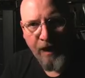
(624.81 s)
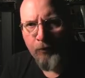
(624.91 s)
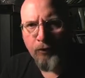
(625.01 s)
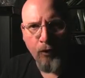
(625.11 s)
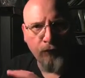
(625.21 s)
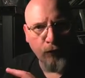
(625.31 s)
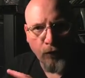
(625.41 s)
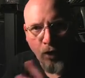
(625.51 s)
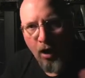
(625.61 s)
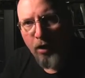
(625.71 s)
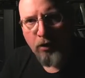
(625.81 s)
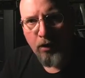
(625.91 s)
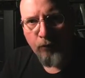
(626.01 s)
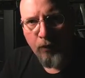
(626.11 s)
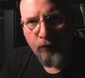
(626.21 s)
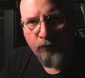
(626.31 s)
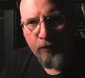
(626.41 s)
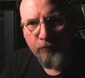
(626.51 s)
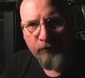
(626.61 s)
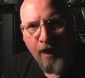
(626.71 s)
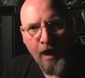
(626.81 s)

I would go for long, long road trips.